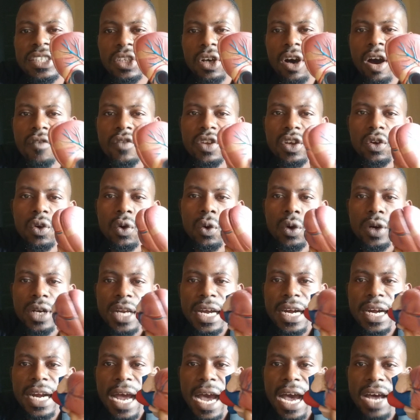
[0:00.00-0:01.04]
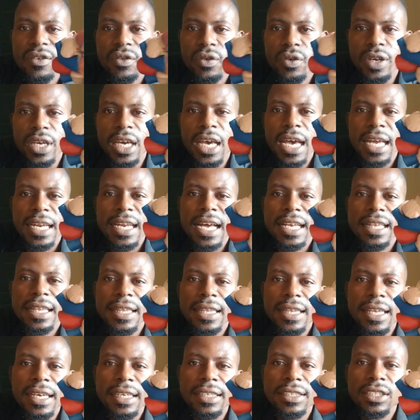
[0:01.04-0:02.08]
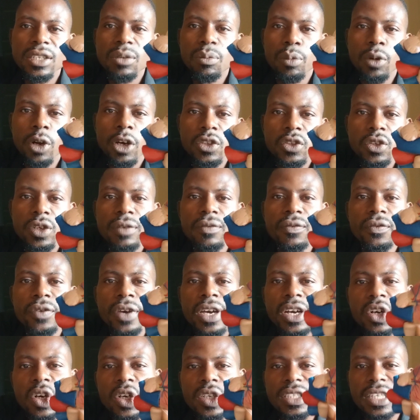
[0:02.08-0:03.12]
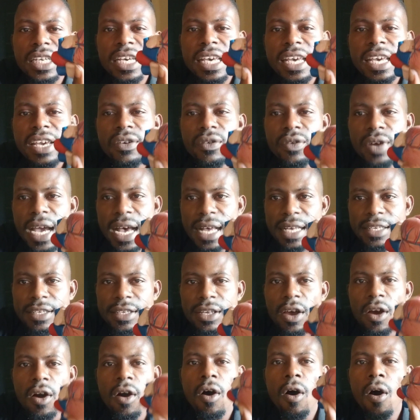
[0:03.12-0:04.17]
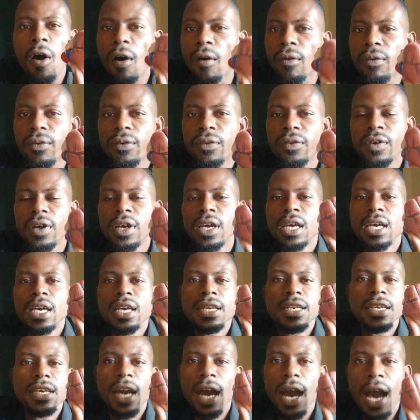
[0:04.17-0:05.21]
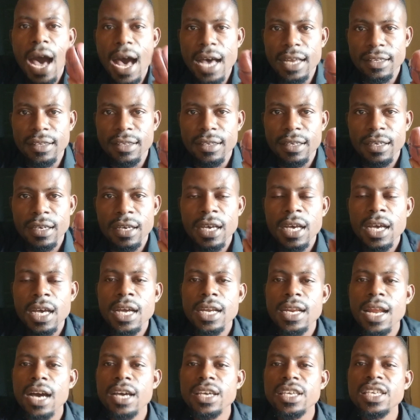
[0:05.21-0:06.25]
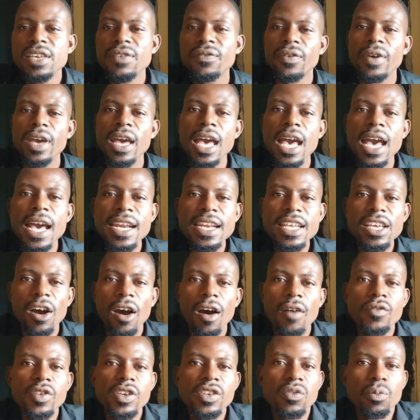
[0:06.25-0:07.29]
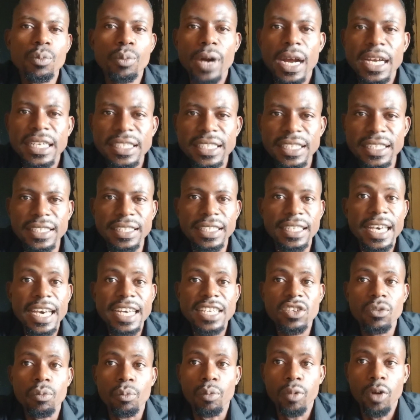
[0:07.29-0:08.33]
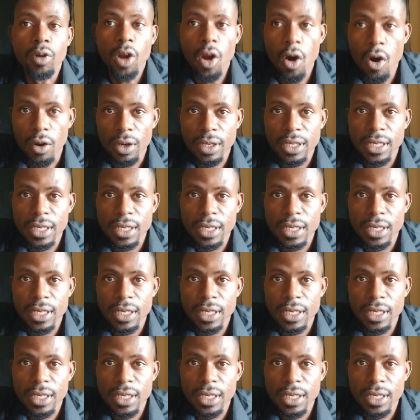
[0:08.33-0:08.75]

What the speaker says: of the coronary artery that takes the blood to the various areas of the heart. Now, if any of these branches get blocked,